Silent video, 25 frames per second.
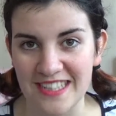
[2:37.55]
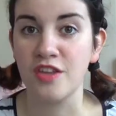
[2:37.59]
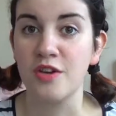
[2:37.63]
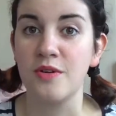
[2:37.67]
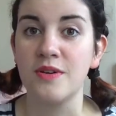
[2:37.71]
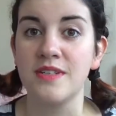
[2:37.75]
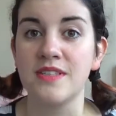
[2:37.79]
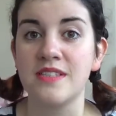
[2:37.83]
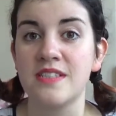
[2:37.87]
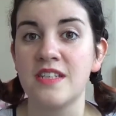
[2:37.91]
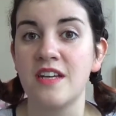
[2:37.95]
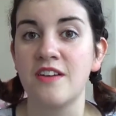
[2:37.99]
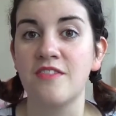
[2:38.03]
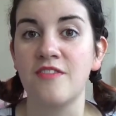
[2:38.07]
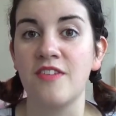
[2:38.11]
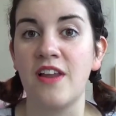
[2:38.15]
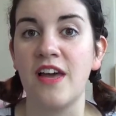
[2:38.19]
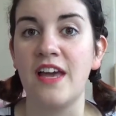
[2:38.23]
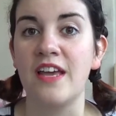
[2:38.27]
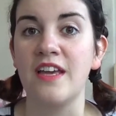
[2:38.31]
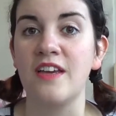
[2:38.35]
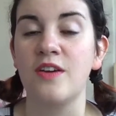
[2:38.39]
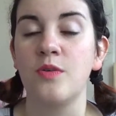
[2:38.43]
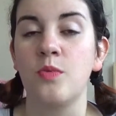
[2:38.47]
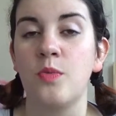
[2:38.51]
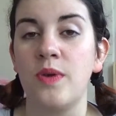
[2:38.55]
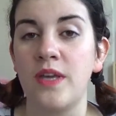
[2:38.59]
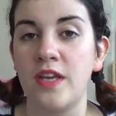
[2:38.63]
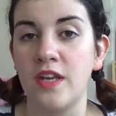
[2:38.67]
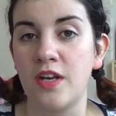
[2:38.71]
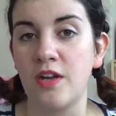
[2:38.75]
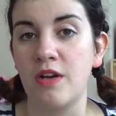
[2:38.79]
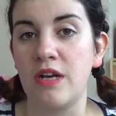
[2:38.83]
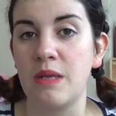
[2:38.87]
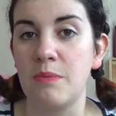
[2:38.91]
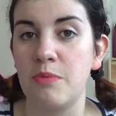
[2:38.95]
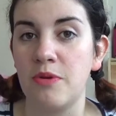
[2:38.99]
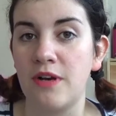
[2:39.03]
Throw in stuff like we could
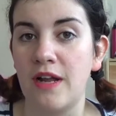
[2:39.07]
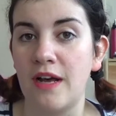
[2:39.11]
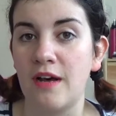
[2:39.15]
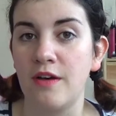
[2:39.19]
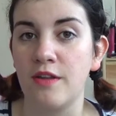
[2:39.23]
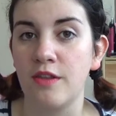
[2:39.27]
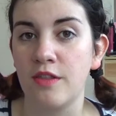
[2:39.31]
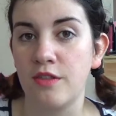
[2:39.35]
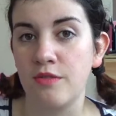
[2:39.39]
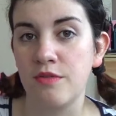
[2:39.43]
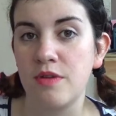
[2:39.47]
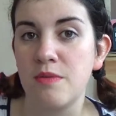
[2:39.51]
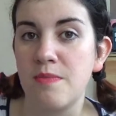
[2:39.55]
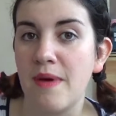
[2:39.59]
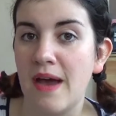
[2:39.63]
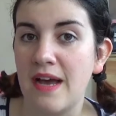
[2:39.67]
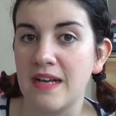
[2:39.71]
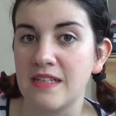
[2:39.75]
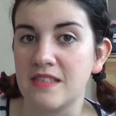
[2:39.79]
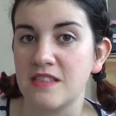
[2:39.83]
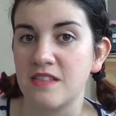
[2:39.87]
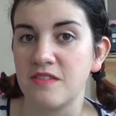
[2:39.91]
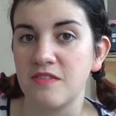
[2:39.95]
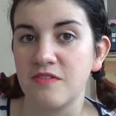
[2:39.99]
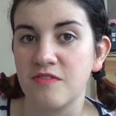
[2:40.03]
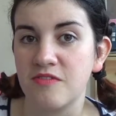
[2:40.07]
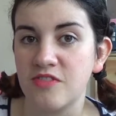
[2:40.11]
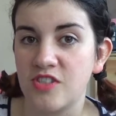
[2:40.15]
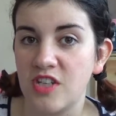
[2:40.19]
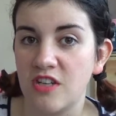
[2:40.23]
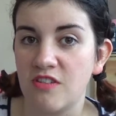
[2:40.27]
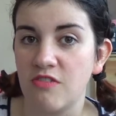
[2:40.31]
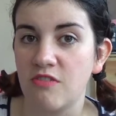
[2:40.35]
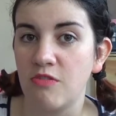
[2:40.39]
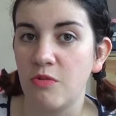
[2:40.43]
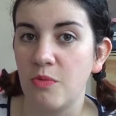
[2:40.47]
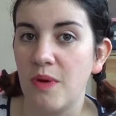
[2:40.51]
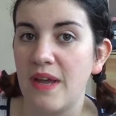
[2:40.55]
only put out 3 bags of
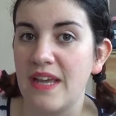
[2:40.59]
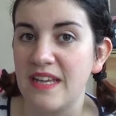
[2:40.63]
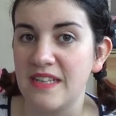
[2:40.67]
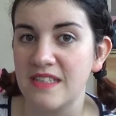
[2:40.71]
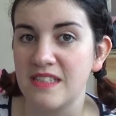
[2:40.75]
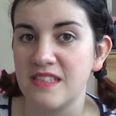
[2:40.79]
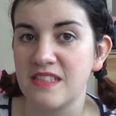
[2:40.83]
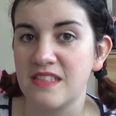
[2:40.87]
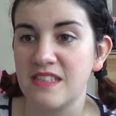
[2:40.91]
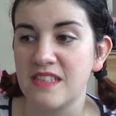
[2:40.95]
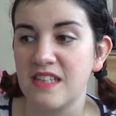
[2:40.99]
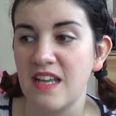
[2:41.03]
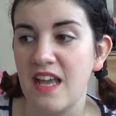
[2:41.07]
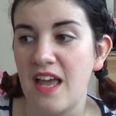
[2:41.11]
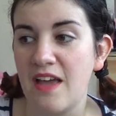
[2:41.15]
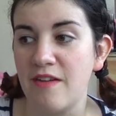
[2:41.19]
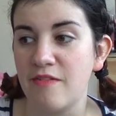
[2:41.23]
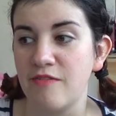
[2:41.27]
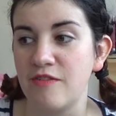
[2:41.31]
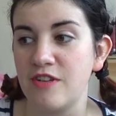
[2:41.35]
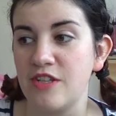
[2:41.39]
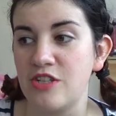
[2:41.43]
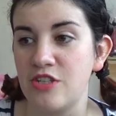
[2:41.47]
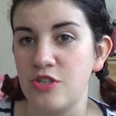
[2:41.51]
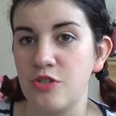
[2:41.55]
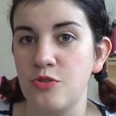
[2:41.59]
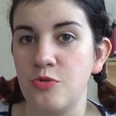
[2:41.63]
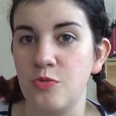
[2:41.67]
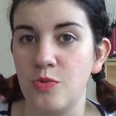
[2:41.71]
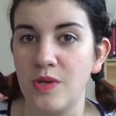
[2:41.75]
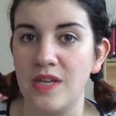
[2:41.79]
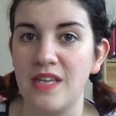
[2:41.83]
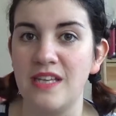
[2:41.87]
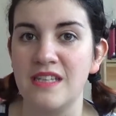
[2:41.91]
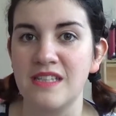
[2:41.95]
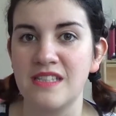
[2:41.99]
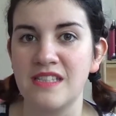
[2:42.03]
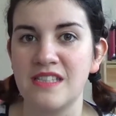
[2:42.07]
general waste every 2
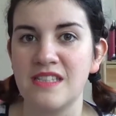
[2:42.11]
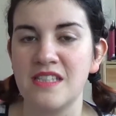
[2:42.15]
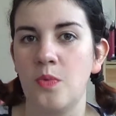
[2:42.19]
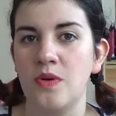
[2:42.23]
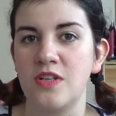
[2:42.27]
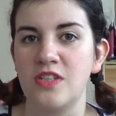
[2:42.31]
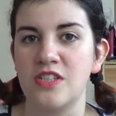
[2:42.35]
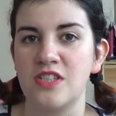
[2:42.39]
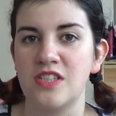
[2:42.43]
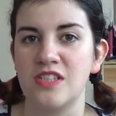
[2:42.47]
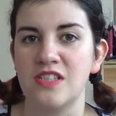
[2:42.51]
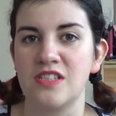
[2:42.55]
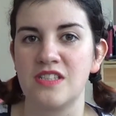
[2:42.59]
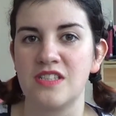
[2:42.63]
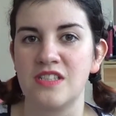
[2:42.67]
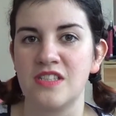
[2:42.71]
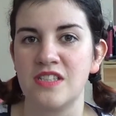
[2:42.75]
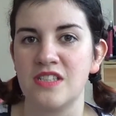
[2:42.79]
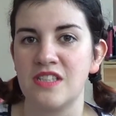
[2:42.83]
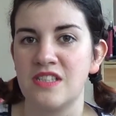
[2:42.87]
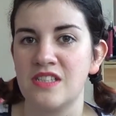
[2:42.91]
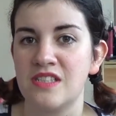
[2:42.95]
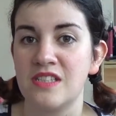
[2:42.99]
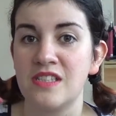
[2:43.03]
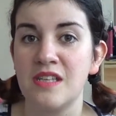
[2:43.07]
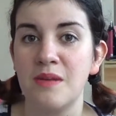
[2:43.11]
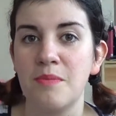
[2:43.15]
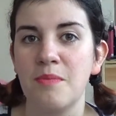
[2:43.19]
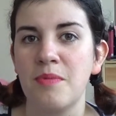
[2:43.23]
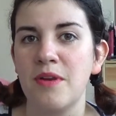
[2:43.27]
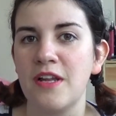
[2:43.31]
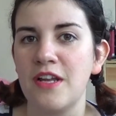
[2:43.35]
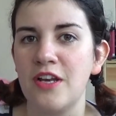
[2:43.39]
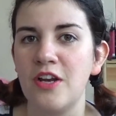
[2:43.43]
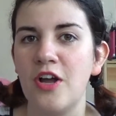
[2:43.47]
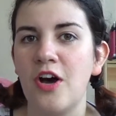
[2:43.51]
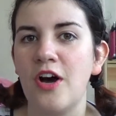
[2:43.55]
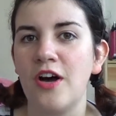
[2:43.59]
weeks, which is
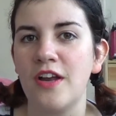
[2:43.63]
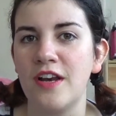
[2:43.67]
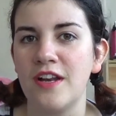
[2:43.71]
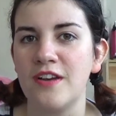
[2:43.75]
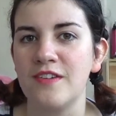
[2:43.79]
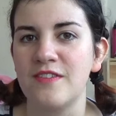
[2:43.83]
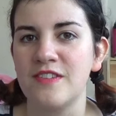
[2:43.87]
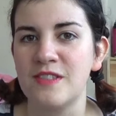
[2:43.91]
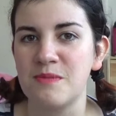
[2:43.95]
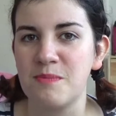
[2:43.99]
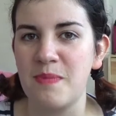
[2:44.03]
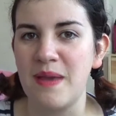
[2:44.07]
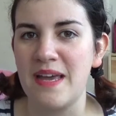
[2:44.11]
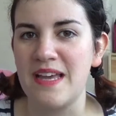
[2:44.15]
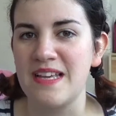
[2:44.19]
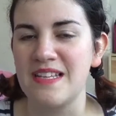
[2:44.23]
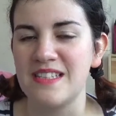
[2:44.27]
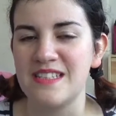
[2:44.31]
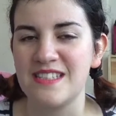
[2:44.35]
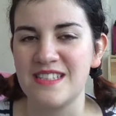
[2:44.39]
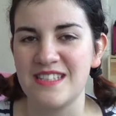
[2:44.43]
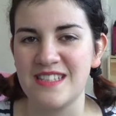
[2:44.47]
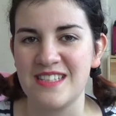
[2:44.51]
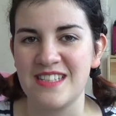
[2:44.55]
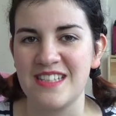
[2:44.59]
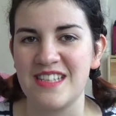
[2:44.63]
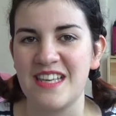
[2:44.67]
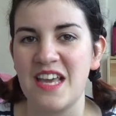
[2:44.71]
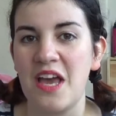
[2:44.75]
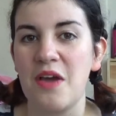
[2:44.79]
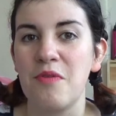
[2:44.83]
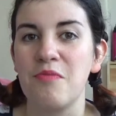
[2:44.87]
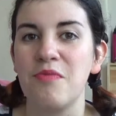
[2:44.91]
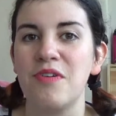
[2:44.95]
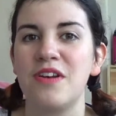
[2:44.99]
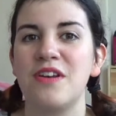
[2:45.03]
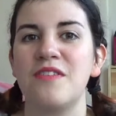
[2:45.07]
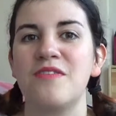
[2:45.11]
simply not enough space to
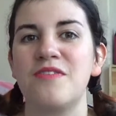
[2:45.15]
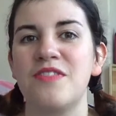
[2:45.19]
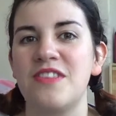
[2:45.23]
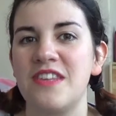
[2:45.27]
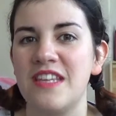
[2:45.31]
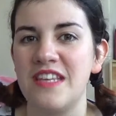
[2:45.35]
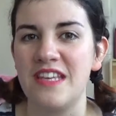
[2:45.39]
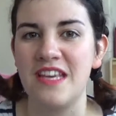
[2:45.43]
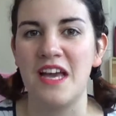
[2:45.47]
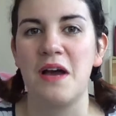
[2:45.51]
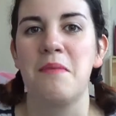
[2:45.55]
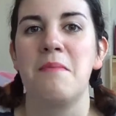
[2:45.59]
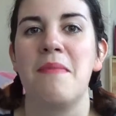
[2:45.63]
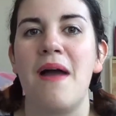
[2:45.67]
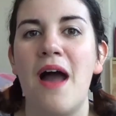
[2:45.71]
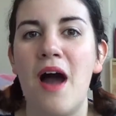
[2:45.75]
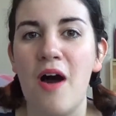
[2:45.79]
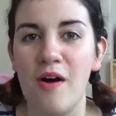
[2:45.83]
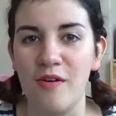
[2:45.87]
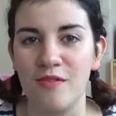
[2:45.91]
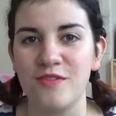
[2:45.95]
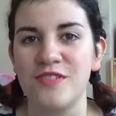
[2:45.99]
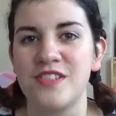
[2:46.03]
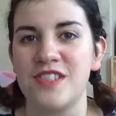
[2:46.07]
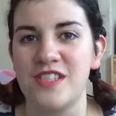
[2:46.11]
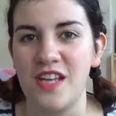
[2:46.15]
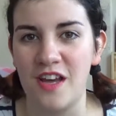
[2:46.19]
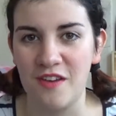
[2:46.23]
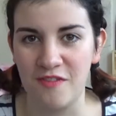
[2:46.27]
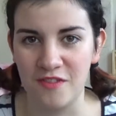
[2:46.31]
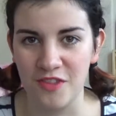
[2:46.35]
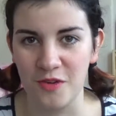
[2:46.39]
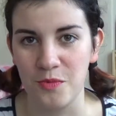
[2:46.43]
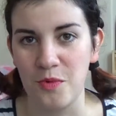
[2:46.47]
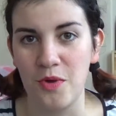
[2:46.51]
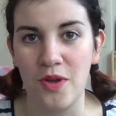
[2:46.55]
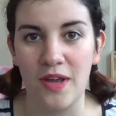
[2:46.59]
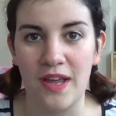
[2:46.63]
get rid of the amount of stuff
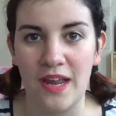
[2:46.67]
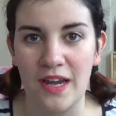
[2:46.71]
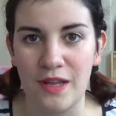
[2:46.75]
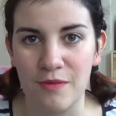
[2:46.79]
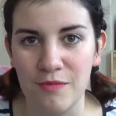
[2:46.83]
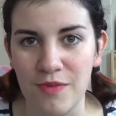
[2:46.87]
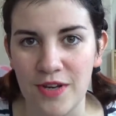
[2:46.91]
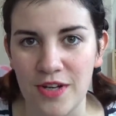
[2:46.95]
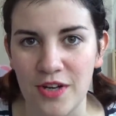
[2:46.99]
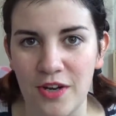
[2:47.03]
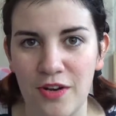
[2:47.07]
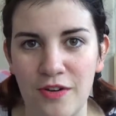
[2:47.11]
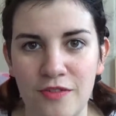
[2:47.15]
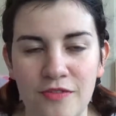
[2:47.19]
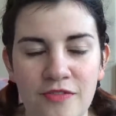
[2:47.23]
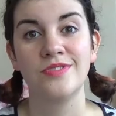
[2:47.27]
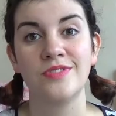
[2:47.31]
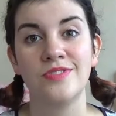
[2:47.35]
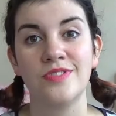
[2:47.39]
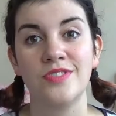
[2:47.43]
that we're getting rid of.